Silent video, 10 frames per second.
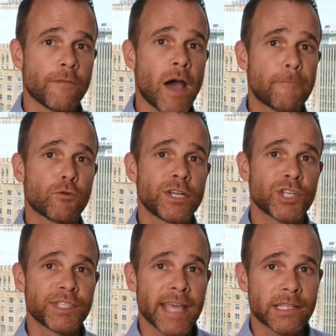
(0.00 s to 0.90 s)
of
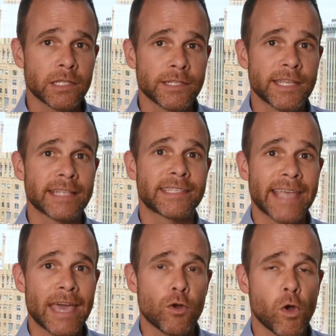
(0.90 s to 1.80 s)
operations excellence at
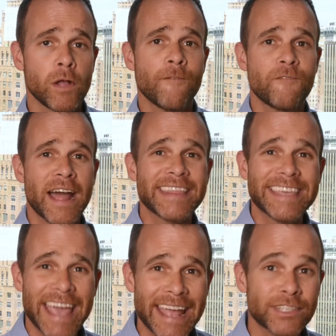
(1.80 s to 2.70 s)
Statoil, find
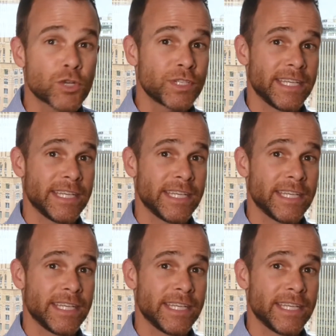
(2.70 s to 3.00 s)
the answers